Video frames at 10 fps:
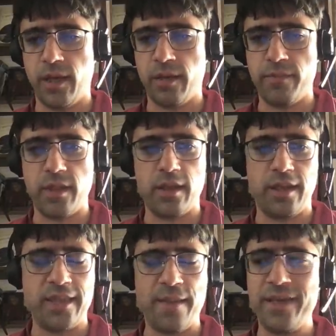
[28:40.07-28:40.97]
Um,
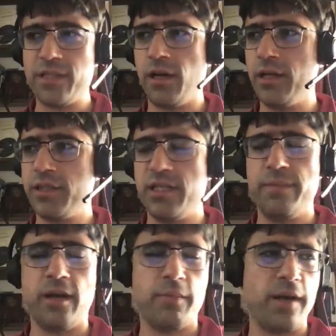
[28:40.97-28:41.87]
and that makes it hard to
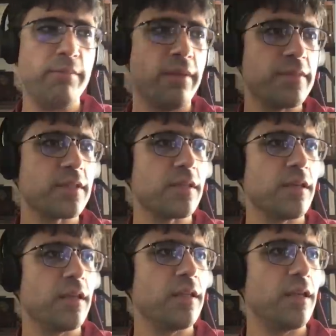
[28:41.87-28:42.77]
debug
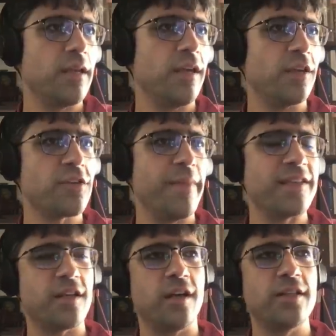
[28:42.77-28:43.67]
problems. It also
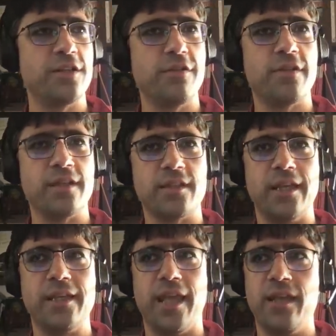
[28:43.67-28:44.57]
makes it hard to do things
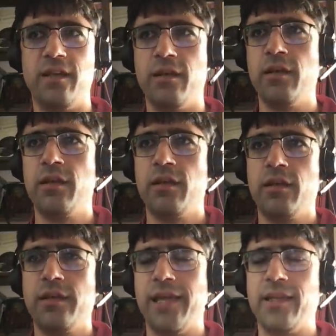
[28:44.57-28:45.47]
like gain,
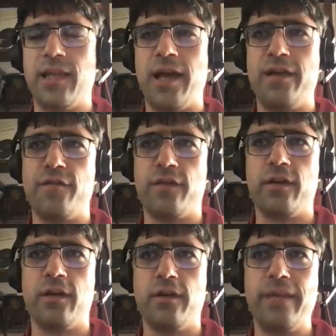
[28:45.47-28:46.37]
get live
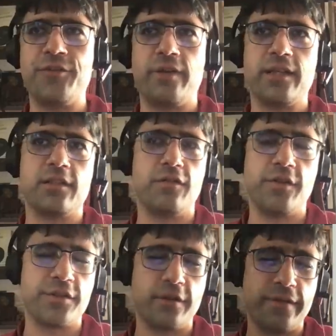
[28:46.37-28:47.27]
uh, metrics
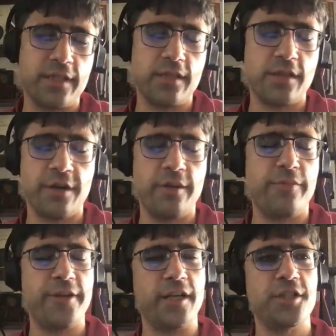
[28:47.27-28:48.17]
of your services that are
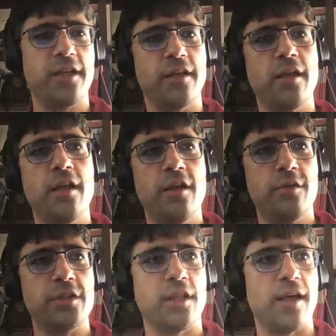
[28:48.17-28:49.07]
in production,
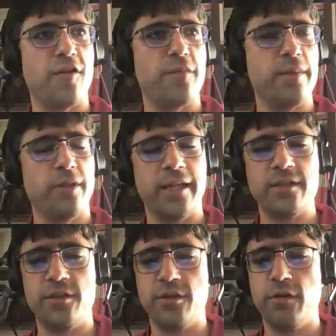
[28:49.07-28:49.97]
which a lot of people
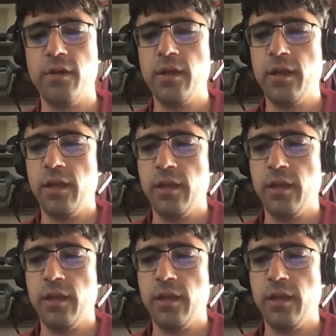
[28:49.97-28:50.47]
like to do.